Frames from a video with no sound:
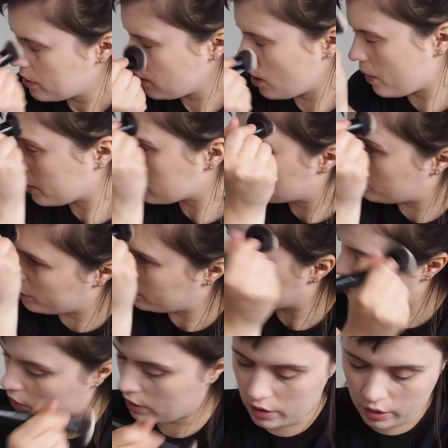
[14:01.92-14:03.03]
No extra
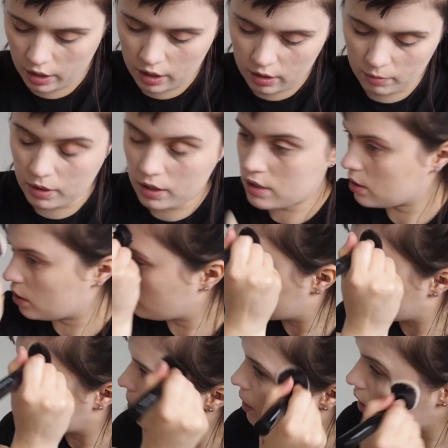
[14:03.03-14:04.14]
product or anything. I mean, there's none on the
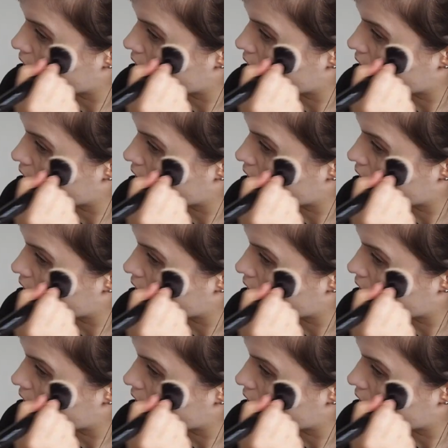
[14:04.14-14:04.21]
back of my